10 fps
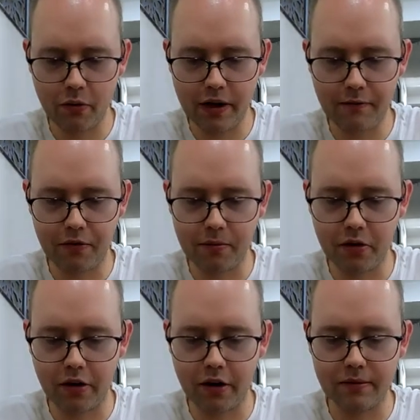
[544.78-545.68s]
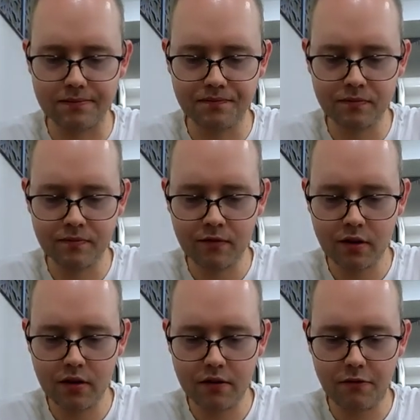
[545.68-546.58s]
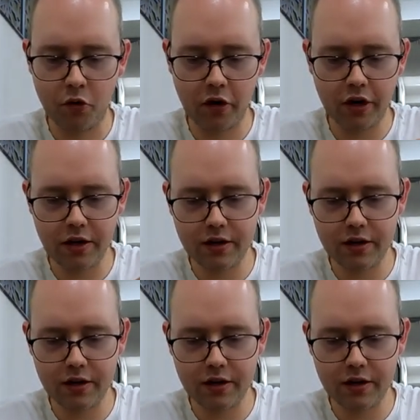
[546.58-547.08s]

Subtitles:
away from your fork